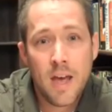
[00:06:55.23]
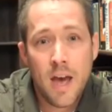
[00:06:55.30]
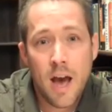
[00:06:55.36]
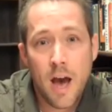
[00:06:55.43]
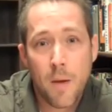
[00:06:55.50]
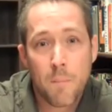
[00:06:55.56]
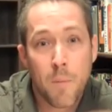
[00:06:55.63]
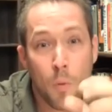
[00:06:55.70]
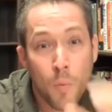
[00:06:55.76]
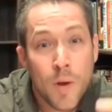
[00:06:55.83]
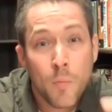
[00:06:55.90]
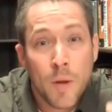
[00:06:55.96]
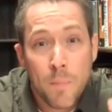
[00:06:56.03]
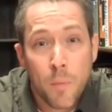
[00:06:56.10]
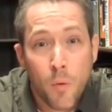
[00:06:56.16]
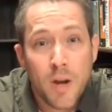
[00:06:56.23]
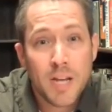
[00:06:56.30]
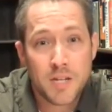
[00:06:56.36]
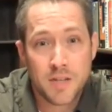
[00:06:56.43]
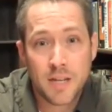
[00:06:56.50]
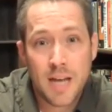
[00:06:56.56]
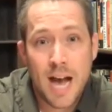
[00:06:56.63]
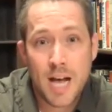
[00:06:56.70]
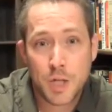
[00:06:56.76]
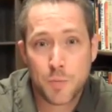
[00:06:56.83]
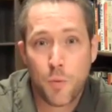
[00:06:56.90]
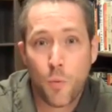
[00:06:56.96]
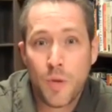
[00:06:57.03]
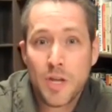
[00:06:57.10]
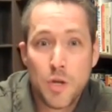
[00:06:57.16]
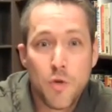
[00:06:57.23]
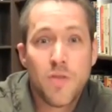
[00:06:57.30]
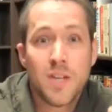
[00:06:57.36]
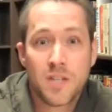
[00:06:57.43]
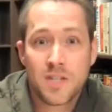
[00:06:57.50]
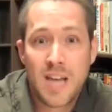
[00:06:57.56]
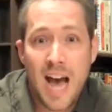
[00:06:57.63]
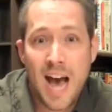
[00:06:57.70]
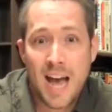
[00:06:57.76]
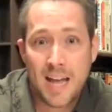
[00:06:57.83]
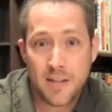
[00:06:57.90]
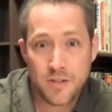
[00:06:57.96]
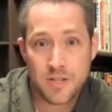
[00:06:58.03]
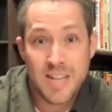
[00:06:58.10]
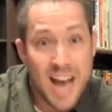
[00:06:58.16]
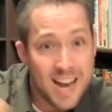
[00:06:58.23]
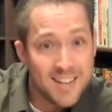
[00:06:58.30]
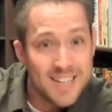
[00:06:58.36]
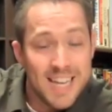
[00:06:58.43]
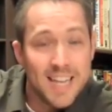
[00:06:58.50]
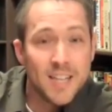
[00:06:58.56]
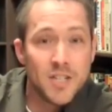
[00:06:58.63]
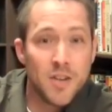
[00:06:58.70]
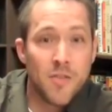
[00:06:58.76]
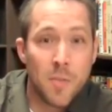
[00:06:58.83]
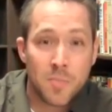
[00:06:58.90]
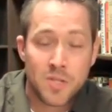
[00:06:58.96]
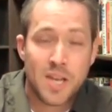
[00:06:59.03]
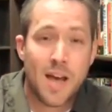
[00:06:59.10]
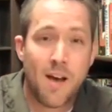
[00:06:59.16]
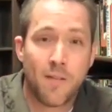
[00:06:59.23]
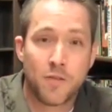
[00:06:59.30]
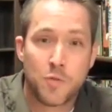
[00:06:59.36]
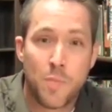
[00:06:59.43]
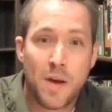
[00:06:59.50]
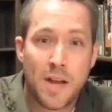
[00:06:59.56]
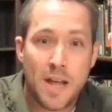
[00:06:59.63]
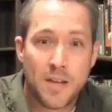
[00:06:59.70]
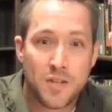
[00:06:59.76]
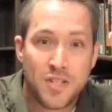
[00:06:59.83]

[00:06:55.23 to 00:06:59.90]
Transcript: Uh, but when we preach the gospel, we do these signs, not as ends in themselves, but as